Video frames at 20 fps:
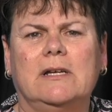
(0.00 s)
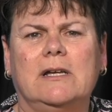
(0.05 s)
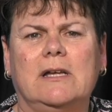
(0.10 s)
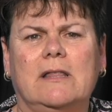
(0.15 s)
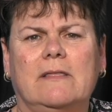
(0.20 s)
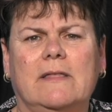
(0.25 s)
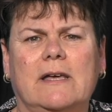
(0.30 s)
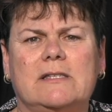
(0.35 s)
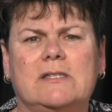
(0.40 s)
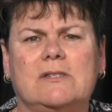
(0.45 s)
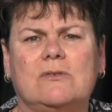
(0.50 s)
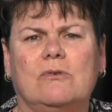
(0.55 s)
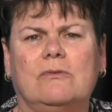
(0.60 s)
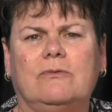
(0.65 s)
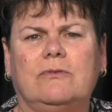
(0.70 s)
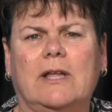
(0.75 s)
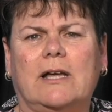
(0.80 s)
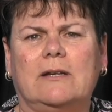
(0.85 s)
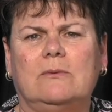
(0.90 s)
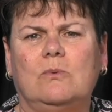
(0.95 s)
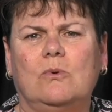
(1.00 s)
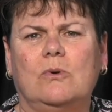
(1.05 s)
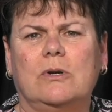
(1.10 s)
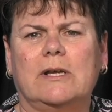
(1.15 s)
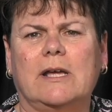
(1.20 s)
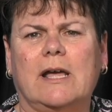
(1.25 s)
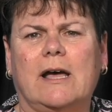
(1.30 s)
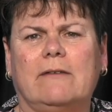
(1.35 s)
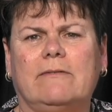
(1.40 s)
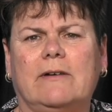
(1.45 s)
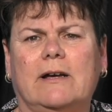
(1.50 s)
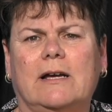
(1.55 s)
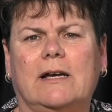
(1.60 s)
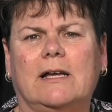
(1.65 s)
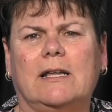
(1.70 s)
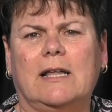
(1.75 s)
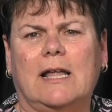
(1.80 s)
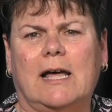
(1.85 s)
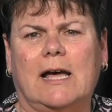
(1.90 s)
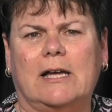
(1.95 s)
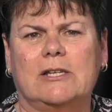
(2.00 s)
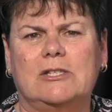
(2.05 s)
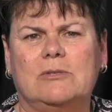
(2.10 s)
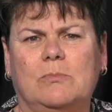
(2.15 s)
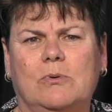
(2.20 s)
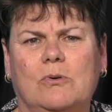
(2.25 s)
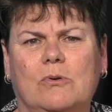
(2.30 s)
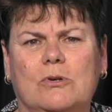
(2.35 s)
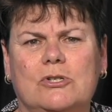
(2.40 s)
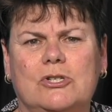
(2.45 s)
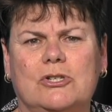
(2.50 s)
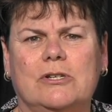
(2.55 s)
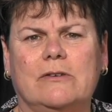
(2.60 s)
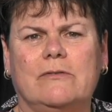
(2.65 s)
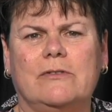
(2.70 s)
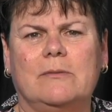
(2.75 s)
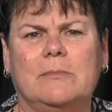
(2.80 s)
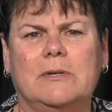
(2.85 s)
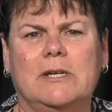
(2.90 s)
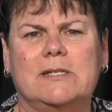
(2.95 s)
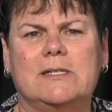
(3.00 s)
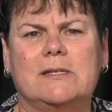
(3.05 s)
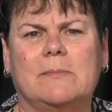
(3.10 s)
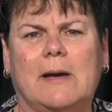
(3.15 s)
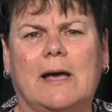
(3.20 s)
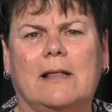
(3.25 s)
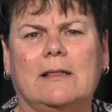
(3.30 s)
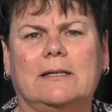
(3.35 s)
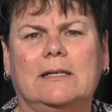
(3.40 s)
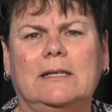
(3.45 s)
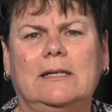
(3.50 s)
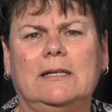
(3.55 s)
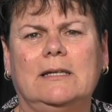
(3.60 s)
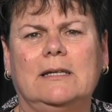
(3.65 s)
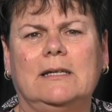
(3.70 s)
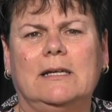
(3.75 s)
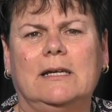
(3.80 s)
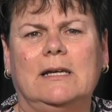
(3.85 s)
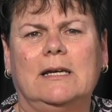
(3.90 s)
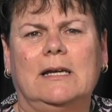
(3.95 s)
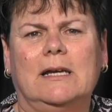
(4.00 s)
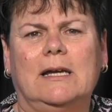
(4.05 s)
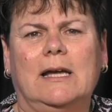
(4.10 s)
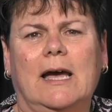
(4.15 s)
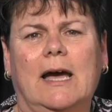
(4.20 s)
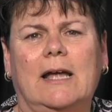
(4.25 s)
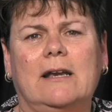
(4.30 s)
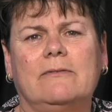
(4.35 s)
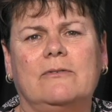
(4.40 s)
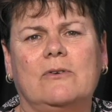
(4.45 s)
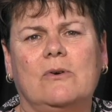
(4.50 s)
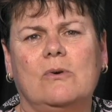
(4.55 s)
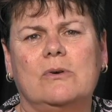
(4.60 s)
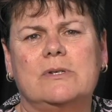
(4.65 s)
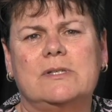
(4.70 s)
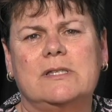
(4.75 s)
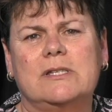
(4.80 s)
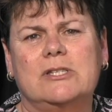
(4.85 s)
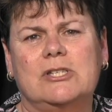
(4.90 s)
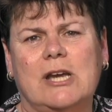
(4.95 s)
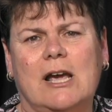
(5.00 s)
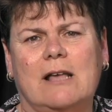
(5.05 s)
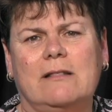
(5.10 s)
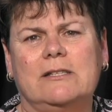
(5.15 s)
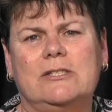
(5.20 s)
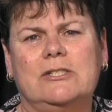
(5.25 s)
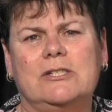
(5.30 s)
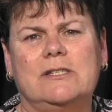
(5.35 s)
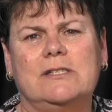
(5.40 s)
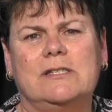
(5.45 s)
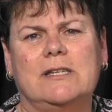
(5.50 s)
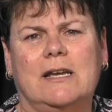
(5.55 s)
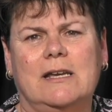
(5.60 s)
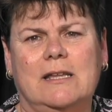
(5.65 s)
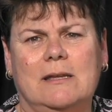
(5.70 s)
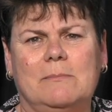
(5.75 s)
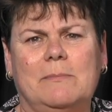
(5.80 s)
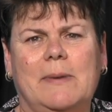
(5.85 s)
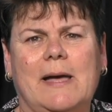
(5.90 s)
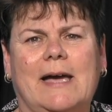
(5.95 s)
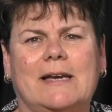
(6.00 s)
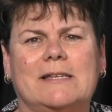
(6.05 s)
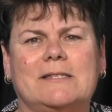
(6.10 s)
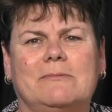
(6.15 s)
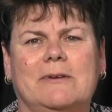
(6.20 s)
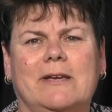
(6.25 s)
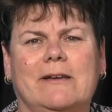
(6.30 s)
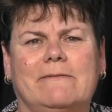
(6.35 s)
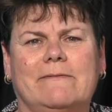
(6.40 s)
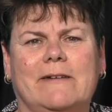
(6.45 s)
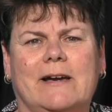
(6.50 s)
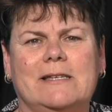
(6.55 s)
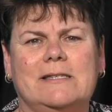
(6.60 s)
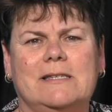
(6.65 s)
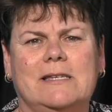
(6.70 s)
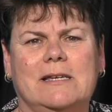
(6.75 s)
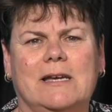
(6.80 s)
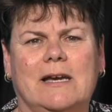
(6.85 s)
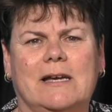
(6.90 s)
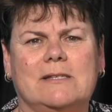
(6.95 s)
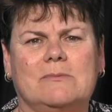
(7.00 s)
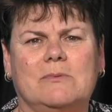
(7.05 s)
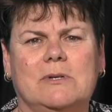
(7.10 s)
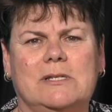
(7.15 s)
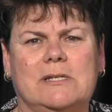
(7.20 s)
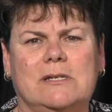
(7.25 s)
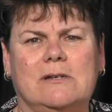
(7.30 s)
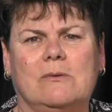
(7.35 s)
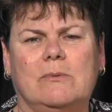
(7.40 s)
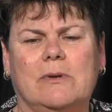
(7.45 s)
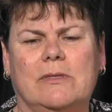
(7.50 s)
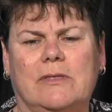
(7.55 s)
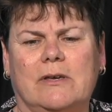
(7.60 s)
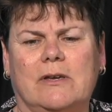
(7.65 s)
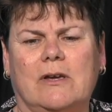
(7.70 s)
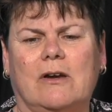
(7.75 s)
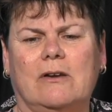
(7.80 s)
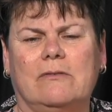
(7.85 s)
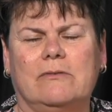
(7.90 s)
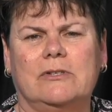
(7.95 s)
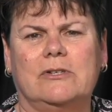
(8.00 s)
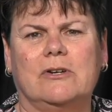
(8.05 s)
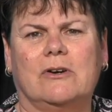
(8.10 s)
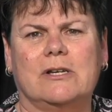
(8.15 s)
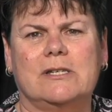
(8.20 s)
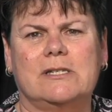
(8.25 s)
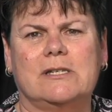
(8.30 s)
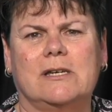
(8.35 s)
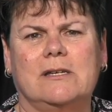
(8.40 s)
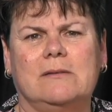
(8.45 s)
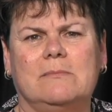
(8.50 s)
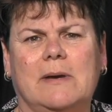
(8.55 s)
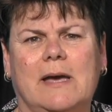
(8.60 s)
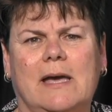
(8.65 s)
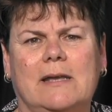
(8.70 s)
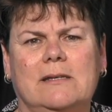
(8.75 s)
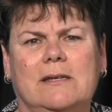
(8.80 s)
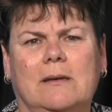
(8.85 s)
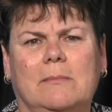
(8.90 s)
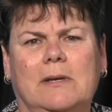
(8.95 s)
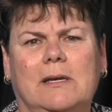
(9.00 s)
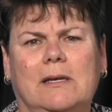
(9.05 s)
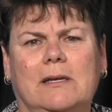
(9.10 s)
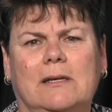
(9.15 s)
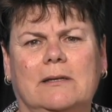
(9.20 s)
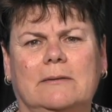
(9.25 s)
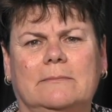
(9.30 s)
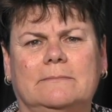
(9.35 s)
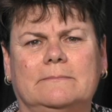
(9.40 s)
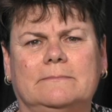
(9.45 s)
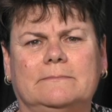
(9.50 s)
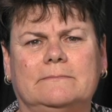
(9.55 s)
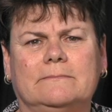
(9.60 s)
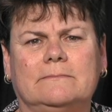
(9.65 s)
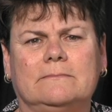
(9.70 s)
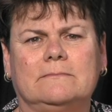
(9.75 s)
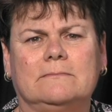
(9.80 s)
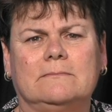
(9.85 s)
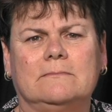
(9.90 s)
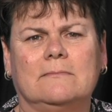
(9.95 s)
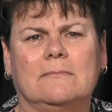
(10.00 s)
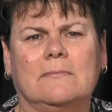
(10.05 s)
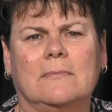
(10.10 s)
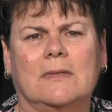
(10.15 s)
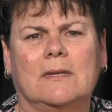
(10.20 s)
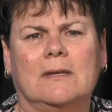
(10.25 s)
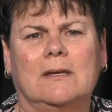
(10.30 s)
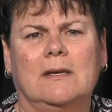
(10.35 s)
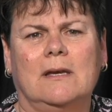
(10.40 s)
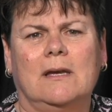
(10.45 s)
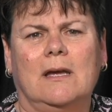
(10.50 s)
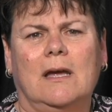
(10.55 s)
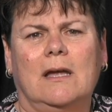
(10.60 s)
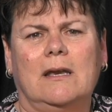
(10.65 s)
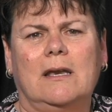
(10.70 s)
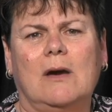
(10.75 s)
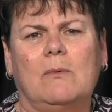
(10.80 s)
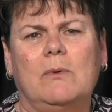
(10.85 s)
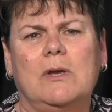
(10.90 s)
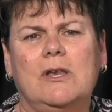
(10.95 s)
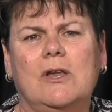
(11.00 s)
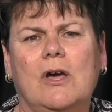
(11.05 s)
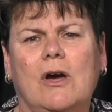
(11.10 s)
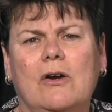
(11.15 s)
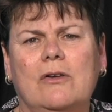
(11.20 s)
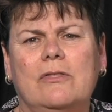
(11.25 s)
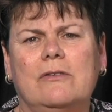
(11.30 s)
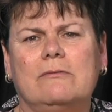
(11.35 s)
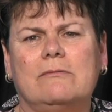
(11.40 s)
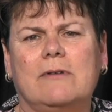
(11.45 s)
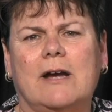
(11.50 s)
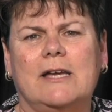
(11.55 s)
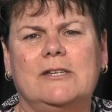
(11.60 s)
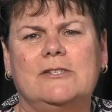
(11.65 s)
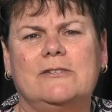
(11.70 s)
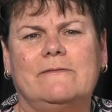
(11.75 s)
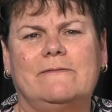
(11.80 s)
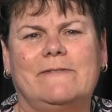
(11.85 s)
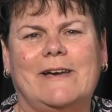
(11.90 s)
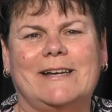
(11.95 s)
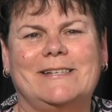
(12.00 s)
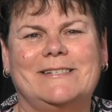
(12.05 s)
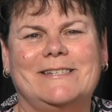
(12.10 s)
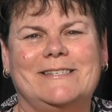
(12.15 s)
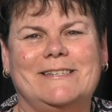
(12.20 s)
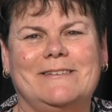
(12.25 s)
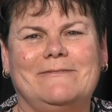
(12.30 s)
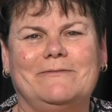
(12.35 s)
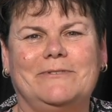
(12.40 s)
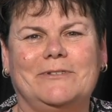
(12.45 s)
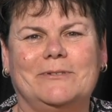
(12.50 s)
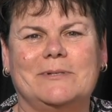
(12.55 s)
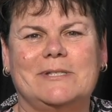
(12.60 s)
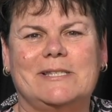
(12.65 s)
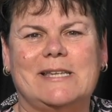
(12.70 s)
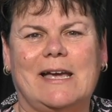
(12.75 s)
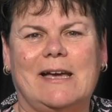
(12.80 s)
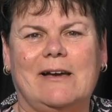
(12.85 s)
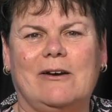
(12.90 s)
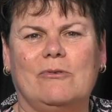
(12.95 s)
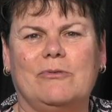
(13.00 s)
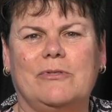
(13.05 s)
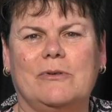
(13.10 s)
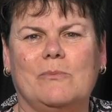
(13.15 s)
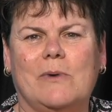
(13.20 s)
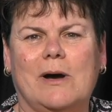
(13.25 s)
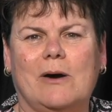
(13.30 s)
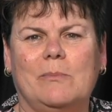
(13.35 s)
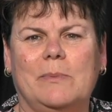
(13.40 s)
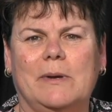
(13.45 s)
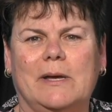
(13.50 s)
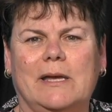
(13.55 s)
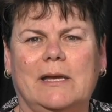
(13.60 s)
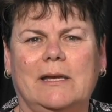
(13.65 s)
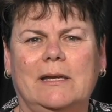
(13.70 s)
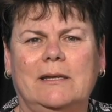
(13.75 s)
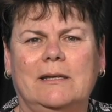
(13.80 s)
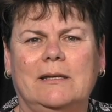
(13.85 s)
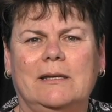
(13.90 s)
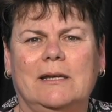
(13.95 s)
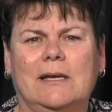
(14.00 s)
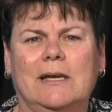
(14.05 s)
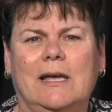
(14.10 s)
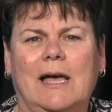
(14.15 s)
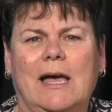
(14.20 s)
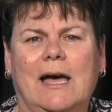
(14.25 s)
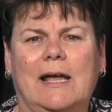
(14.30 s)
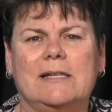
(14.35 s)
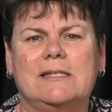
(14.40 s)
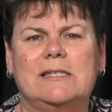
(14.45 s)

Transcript: that saw floodwater cover a large portion of the municipality, and of course the challenges and impacts we are facing as we deal with the COVID-19 pandemic. Now we know the range of factors influence our health and wellbeing, and it's